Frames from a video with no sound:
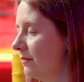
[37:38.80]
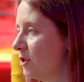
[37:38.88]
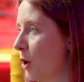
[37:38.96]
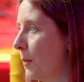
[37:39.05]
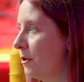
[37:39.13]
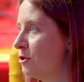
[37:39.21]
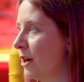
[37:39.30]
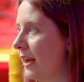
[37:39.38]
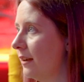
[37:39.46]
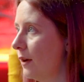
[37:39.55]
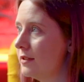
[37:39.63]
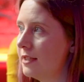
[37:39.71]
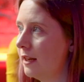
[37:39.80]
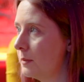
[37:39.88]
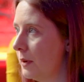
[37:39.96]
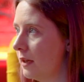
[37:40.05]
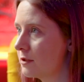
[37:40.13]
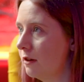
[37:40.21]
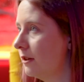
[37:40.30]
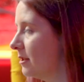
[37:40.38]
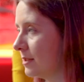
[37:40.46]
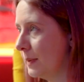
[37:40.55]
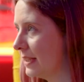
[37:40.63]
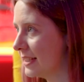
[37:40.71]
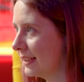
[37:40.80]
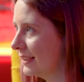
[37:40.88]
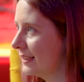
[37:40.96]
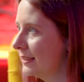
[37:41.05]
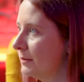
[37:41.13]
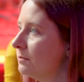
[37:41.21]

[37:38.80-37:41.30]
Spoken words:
hop on a train, go and see another part of Scotland. It's amazing. Yeah,